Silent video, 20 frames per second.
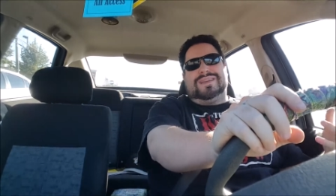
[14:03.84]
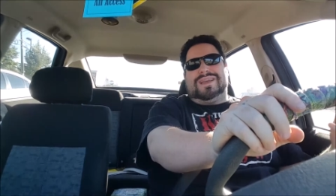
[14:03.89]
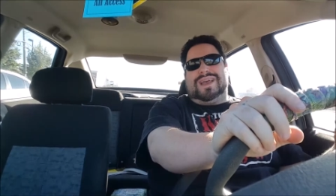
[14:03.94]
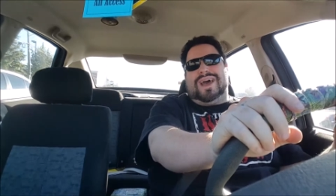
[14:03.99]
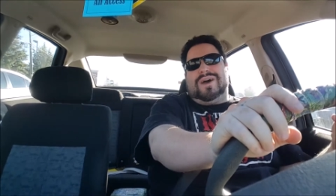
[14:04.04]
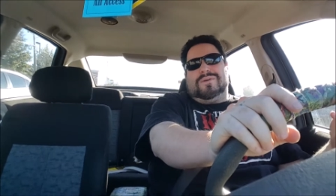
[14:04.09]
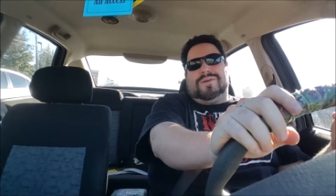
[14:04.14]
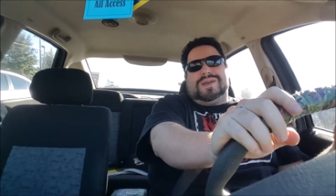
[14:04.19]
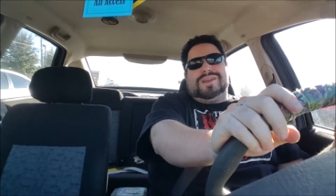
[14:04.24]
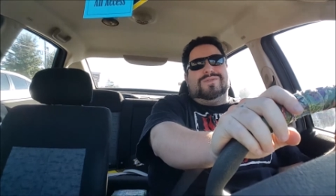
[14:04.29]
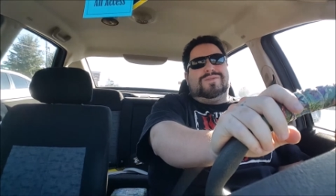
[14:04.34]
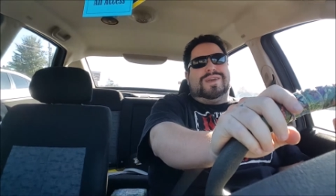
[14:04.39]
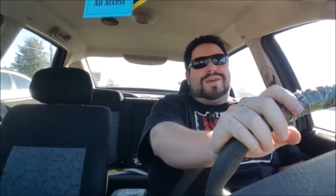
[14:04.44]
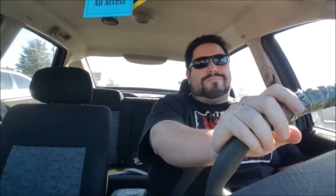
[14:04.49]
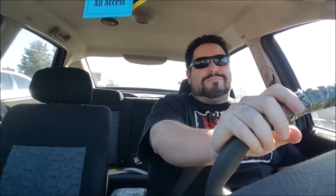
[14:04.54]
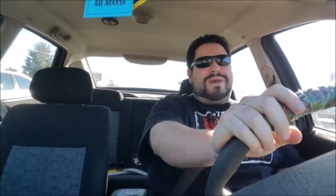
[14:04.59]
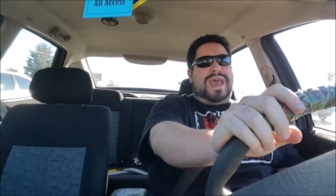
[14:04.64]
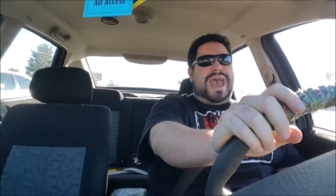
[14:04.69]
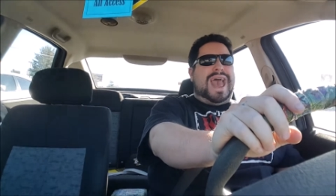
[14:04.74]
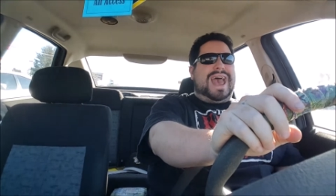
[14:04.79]
how can you
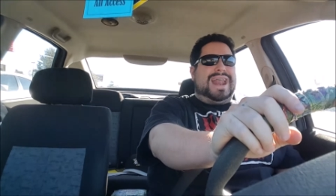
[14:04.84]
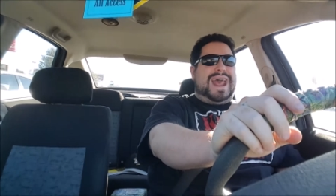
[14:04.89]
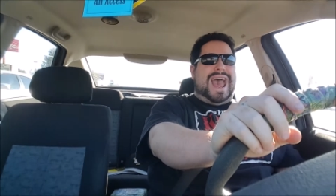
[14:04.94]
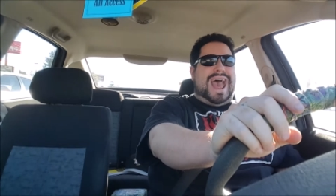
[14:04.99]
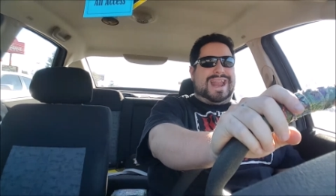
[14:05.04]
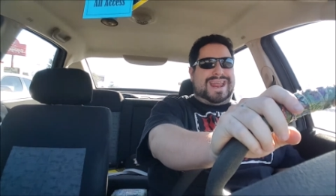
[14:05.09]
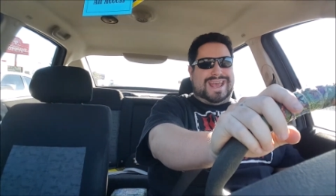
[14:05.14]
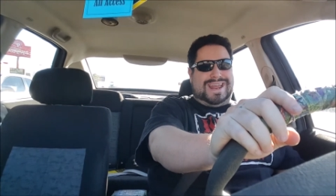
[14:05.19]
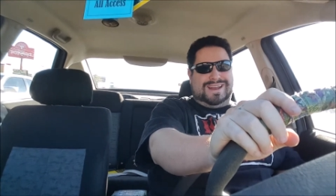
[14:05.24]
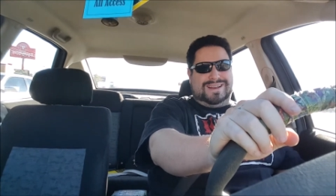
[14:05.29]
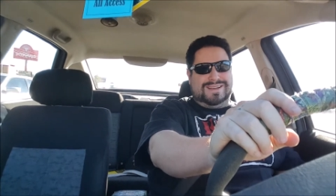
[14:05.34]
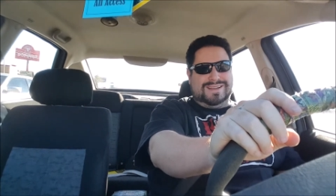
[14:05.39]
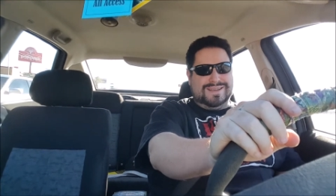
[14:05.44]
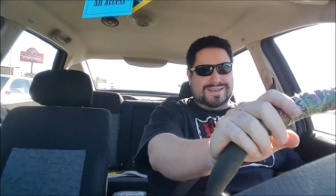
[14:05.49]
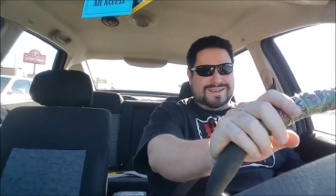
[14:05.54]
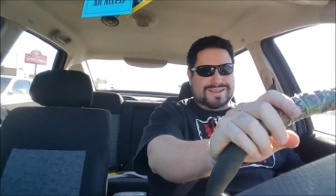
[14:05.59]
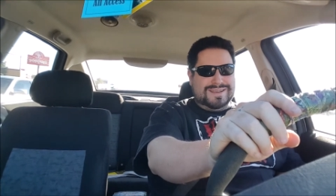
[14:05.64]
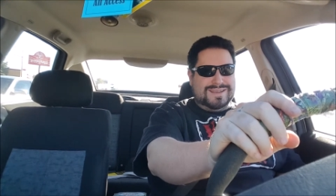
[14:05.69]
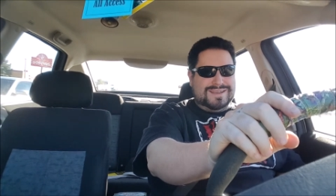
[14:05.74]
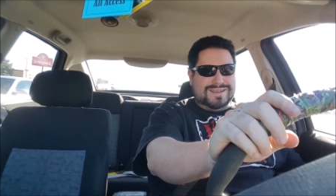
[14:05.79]
get mad at it
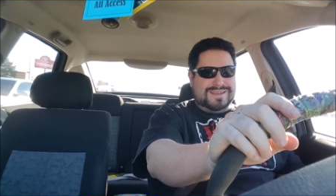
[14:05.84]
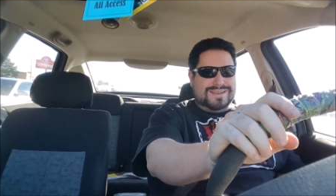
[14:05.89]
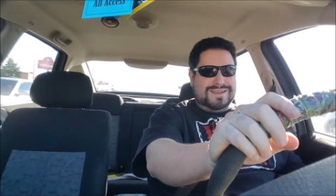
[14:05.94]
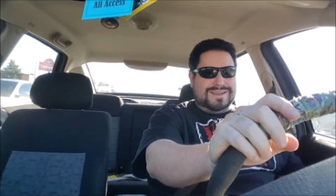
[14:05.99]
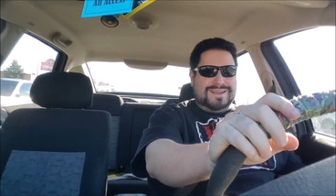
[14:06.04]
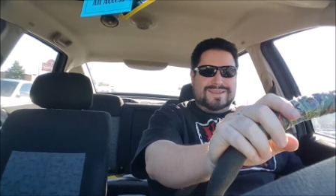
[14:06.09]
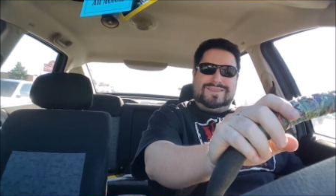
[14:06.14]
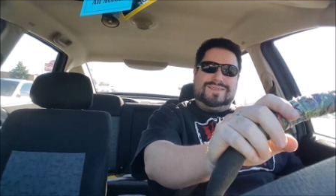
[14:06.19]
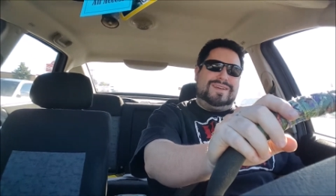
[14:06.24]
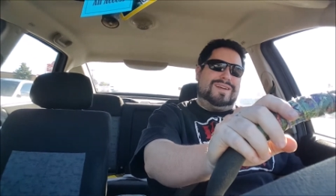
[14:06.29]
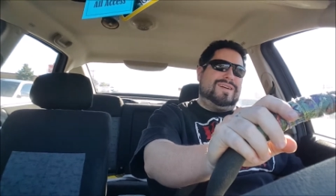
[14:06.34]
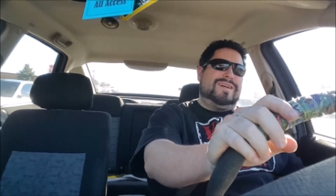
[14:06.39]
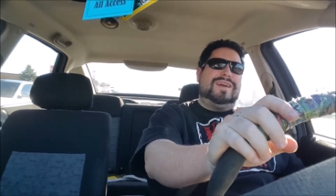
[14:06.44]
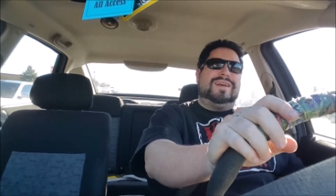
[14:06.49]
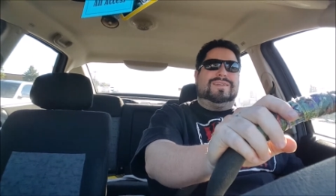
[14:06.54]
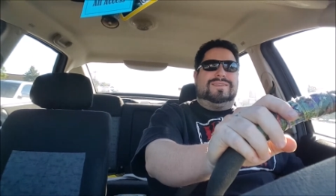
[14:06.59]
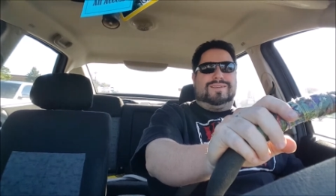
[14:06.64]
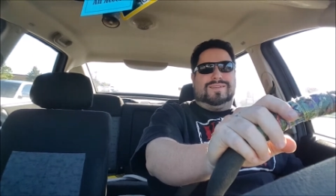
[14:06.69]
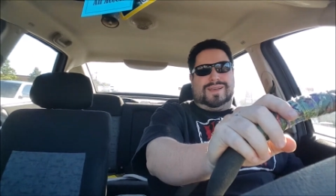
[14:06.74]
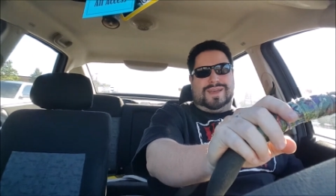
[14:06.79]

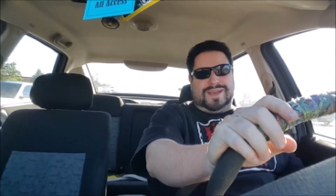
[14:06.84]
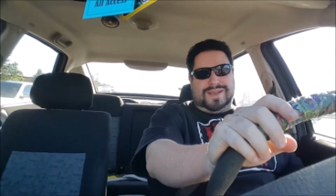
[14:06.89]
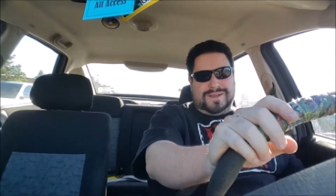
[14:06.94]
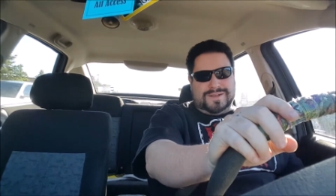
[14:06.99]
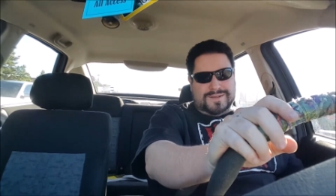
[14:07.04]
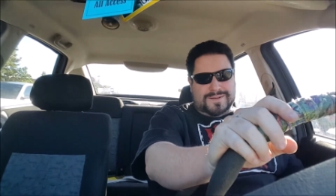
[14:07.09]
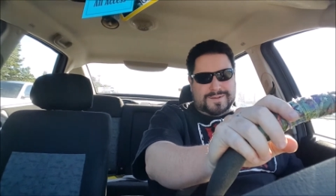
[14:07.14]
seriously